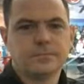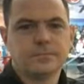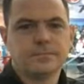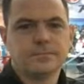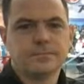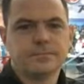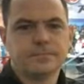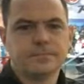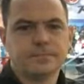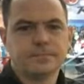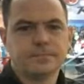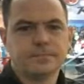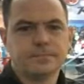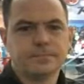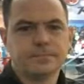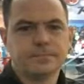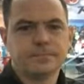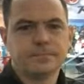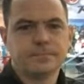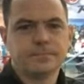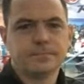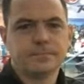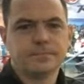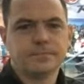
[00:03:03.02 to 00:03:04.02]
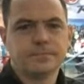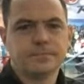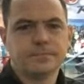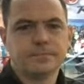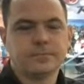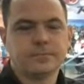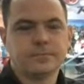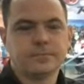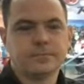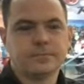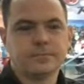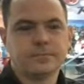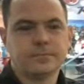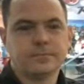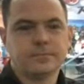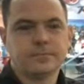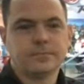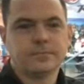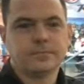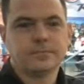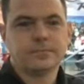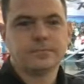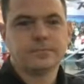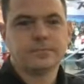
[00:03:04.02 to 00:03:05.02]

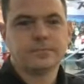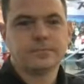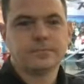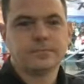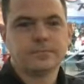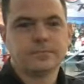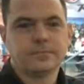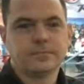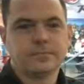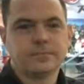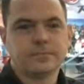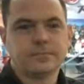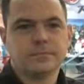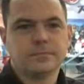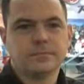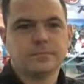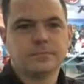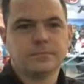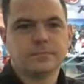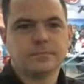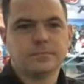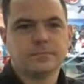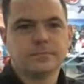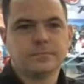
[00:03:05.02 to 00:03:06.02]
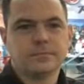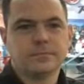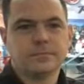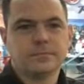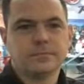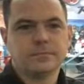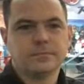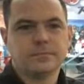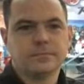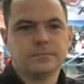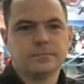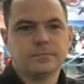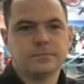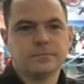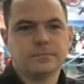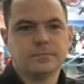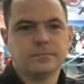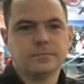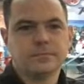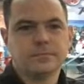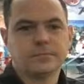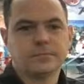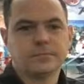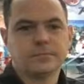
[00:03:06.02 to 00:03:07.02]

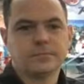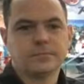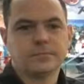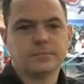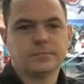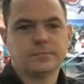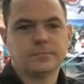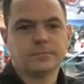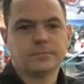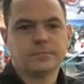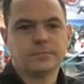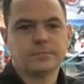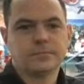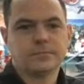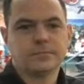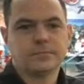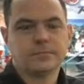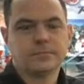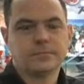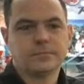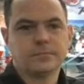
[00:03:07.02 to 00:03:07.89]
[no speech]